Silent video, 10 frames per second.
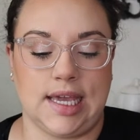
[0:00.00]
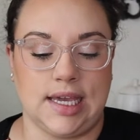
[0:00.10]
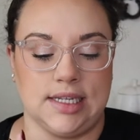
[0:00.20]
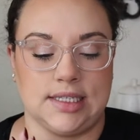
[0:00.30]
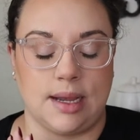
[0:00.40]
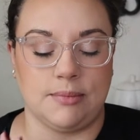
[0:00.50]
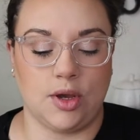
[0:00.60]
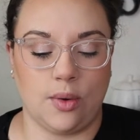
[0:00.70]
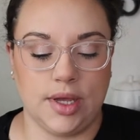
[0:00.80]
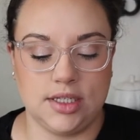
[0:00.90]
and I'm
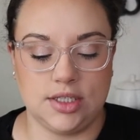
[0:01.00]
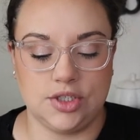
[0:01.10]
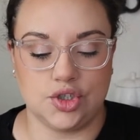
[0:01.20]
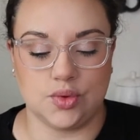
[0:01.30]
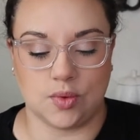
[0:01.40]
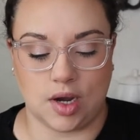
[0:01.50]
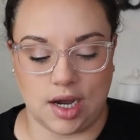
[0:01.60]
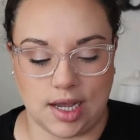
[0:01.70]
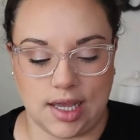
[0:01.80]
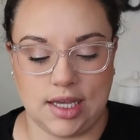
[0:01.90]
going to
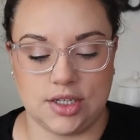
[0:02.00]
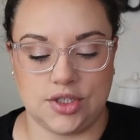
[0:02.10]
try